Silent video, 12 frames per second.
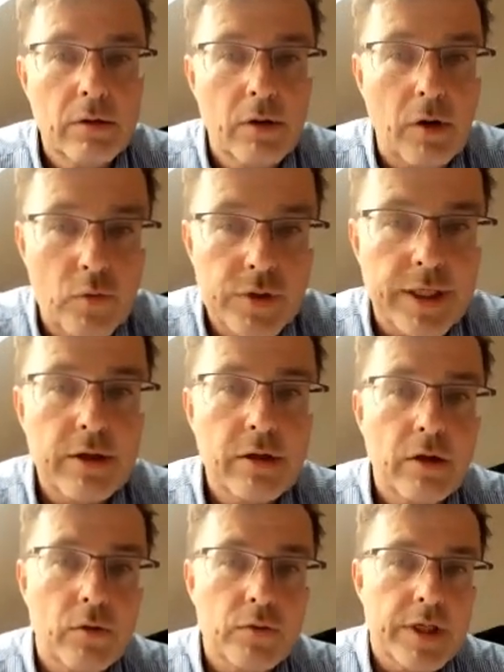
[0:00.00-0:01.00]
closing
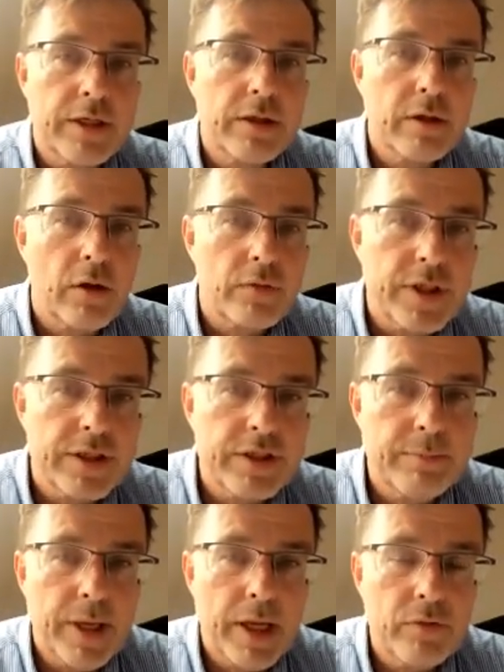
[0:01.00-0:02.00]

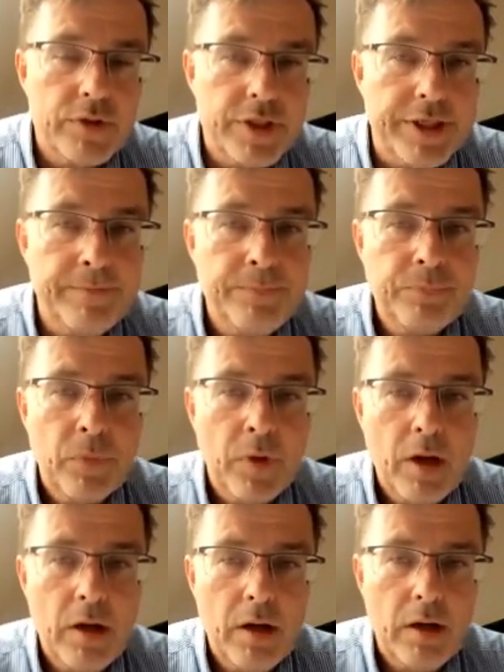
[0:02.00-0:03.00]
the POC,
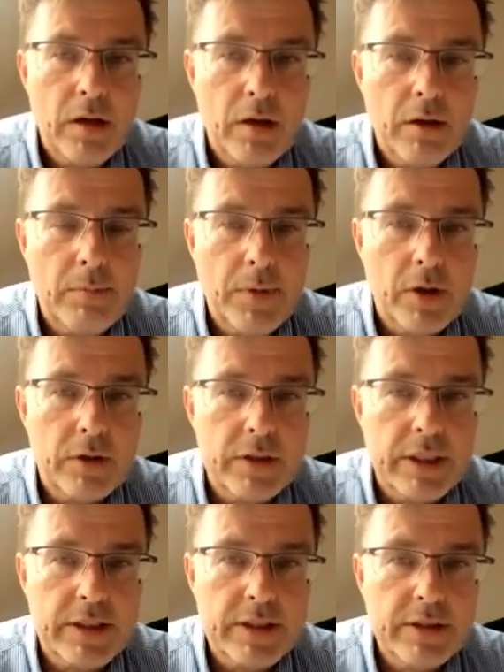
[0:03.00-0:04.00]
because
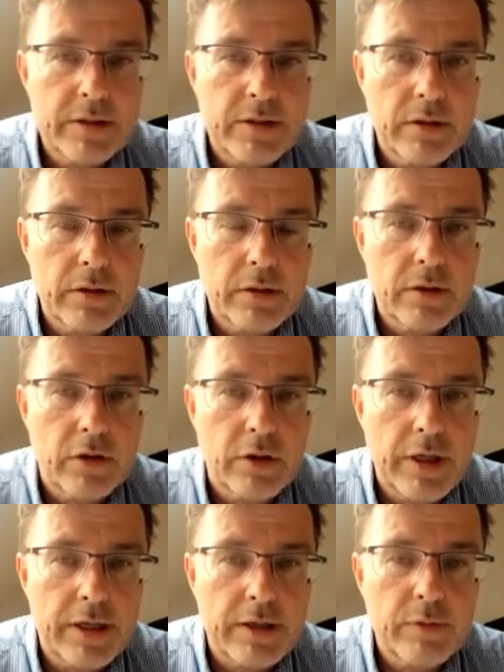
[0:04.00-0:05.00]
that's not
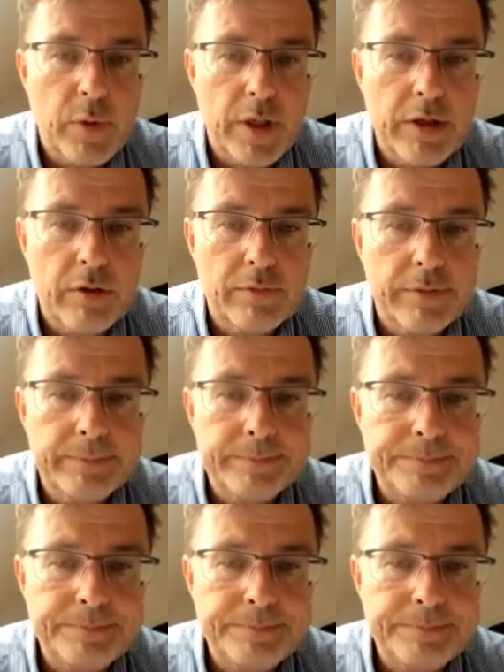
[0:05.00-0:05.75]
done quite often.